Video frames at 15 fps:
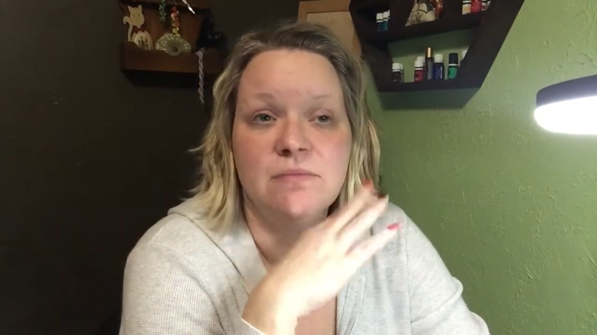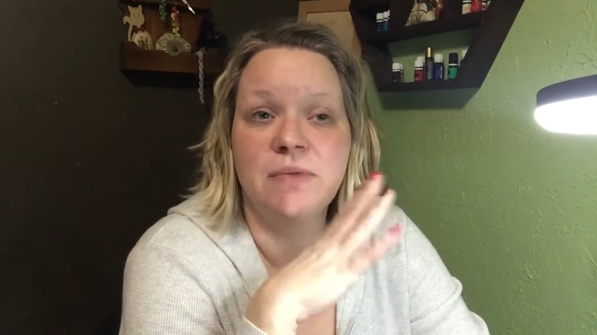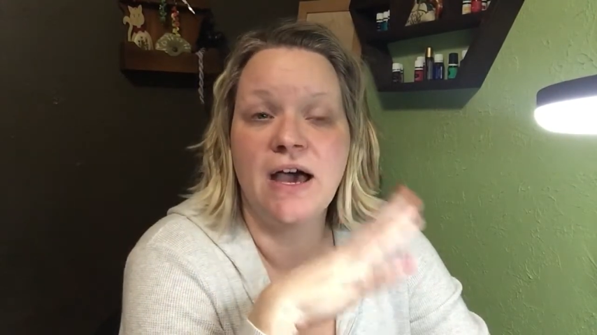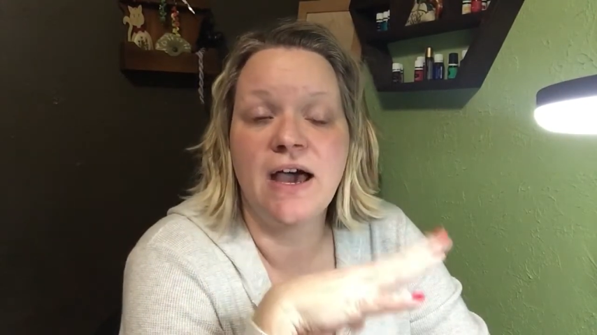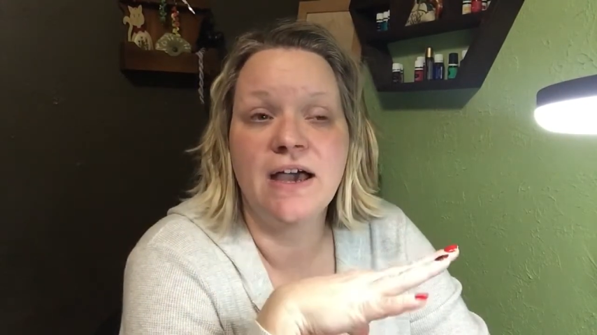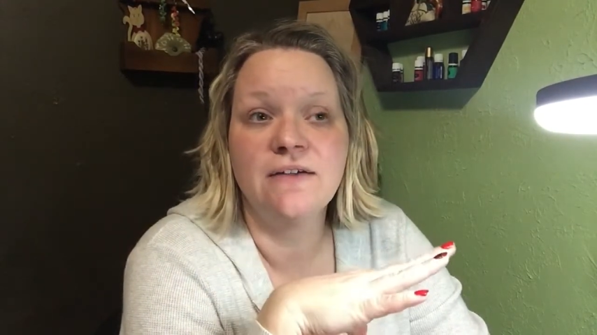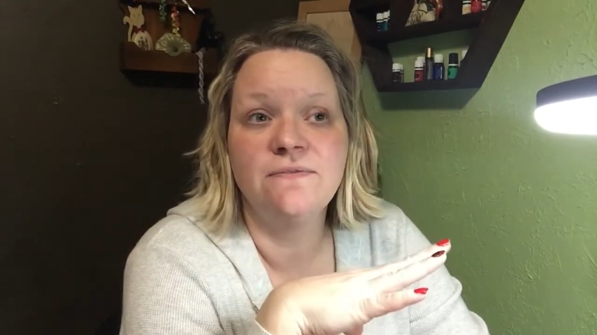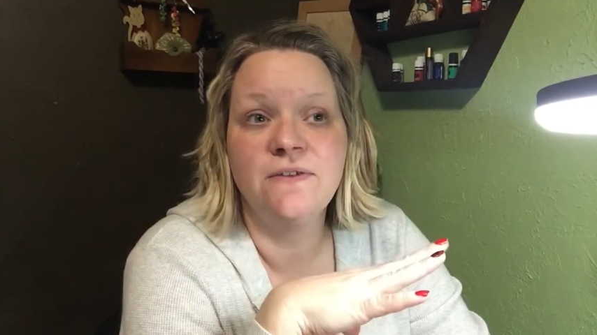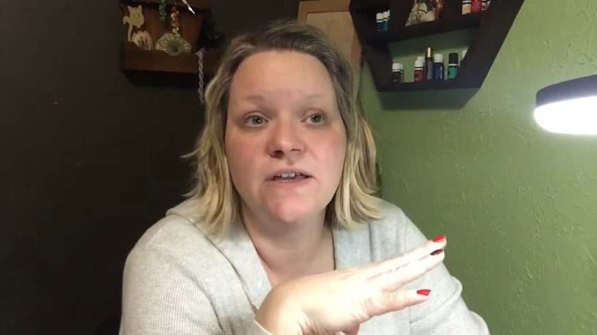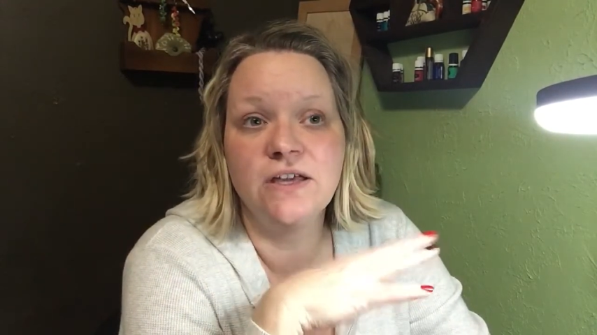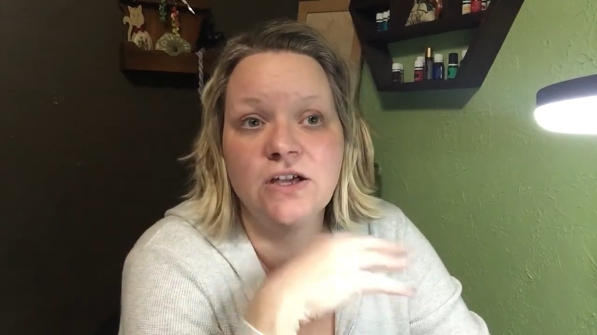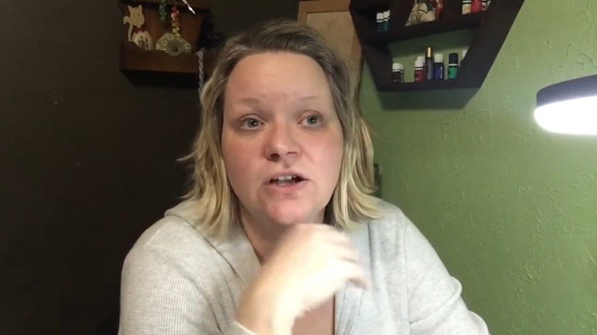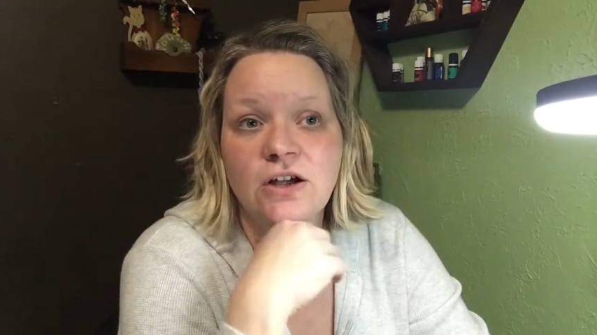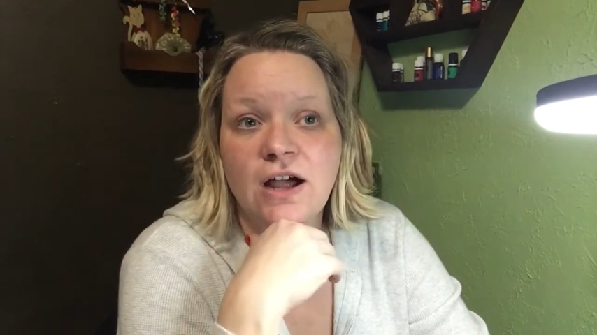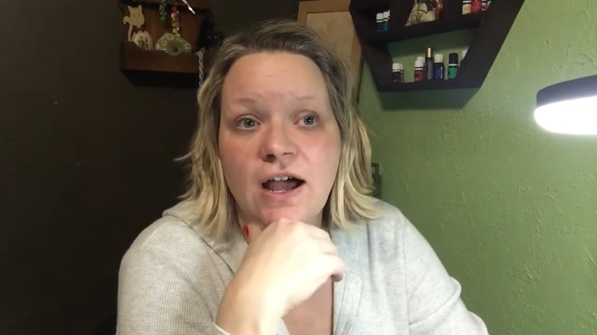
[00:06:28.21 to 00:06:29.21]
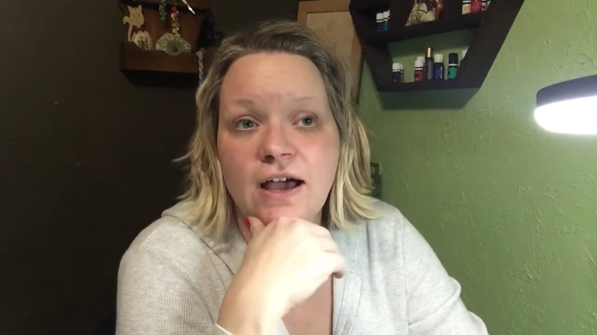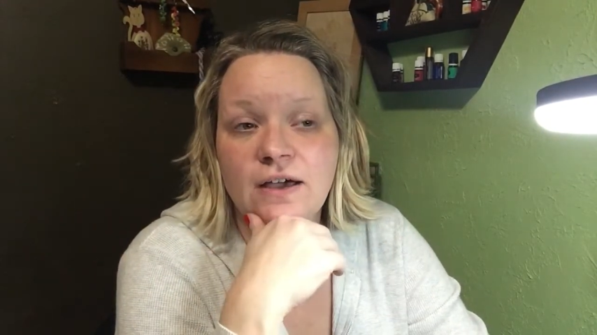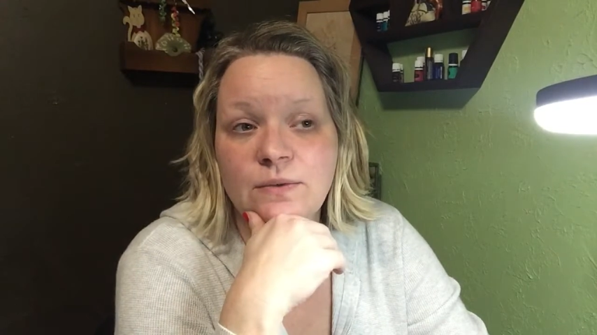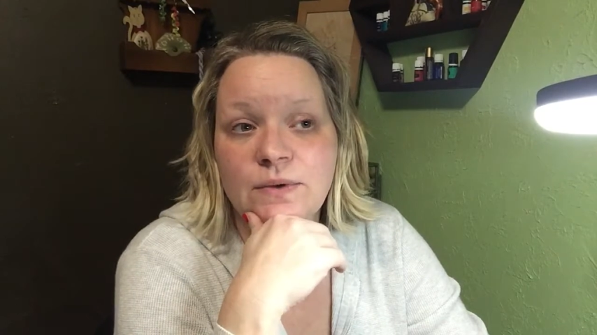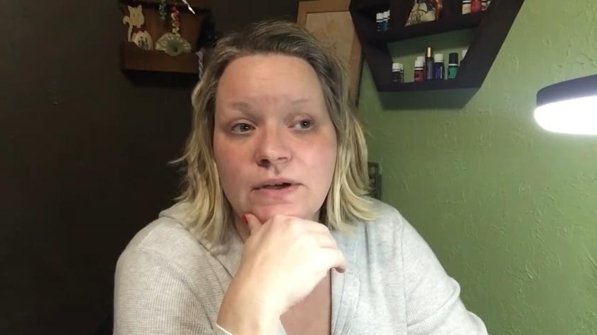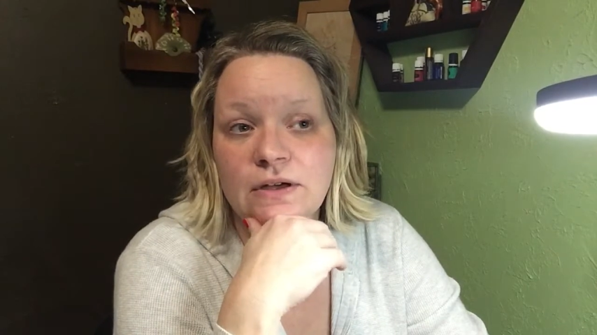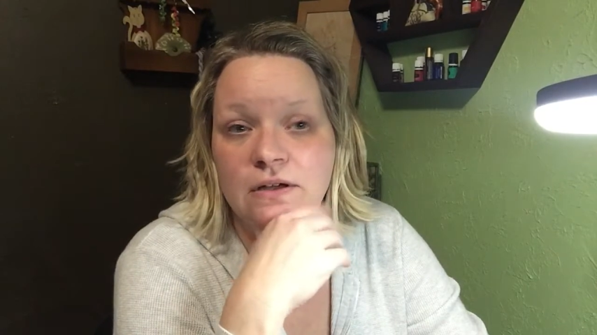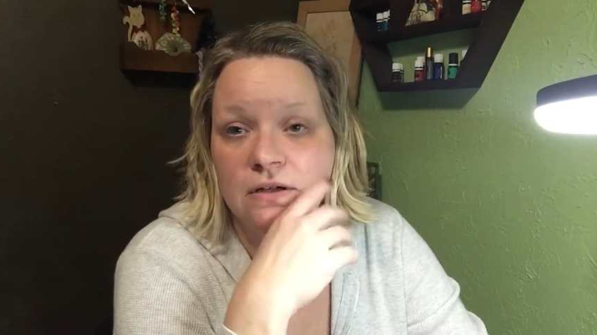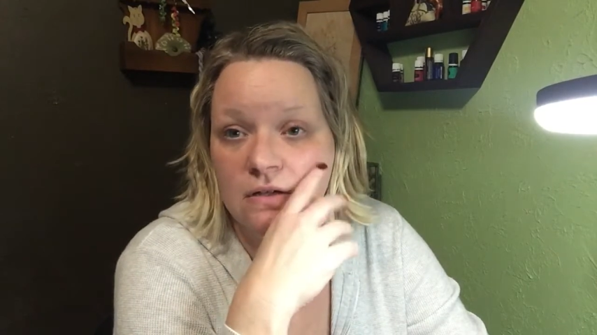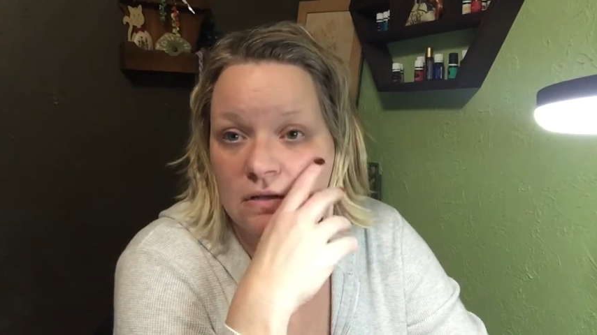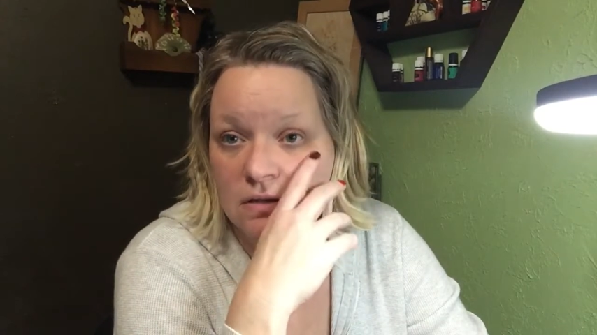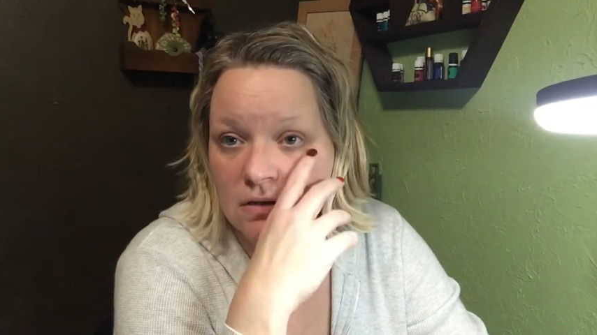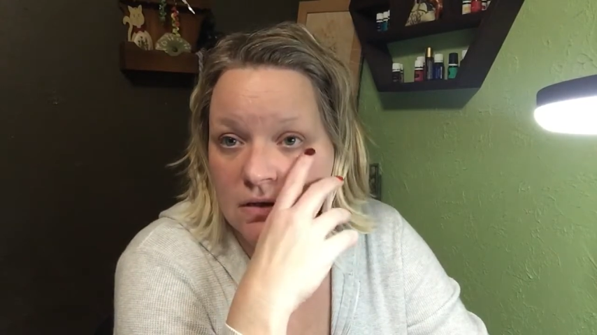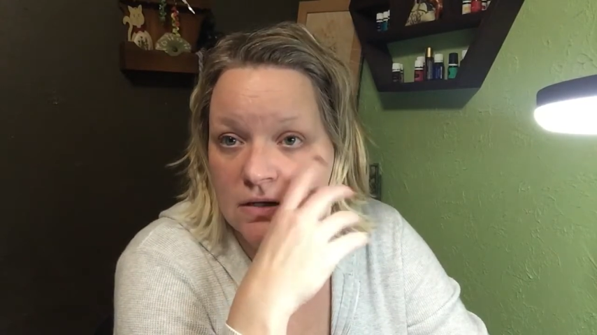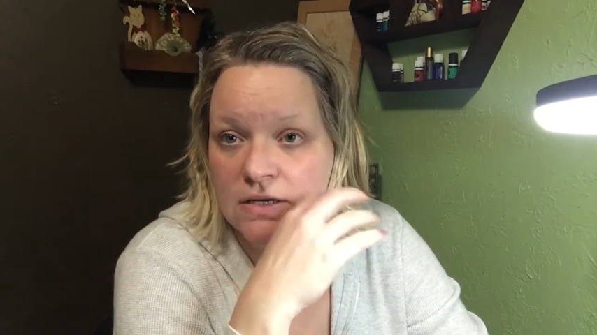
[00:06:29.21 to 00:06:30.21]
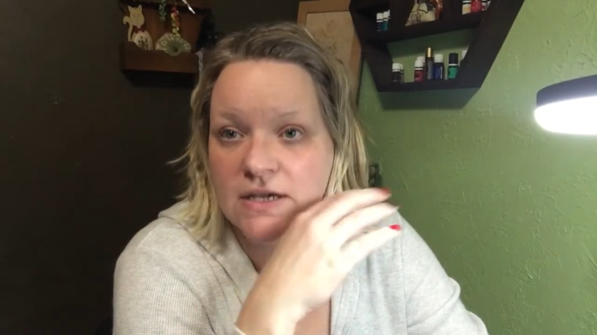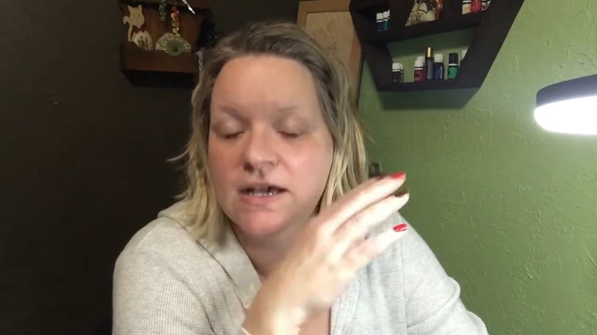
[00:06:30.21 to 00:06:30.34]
but I figure I will,